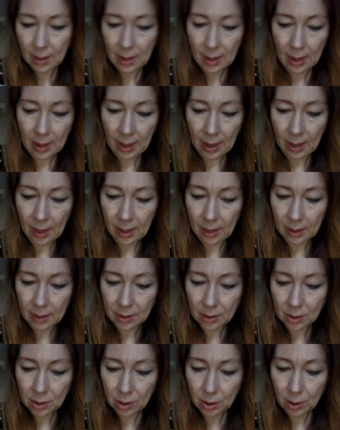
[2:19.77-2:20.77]

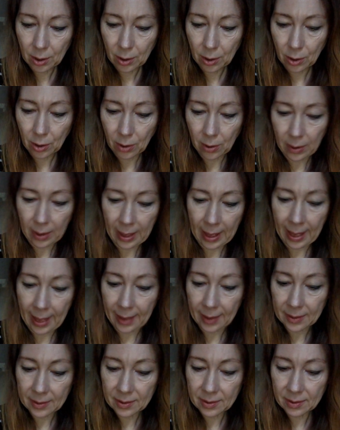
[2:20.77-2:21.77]
and her
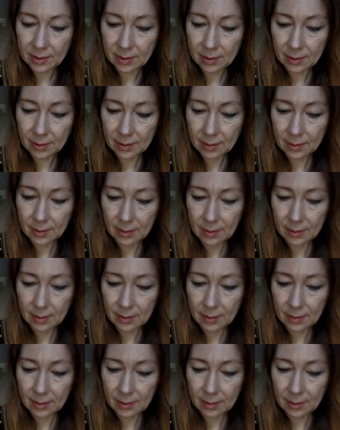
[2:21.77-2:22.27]
ex.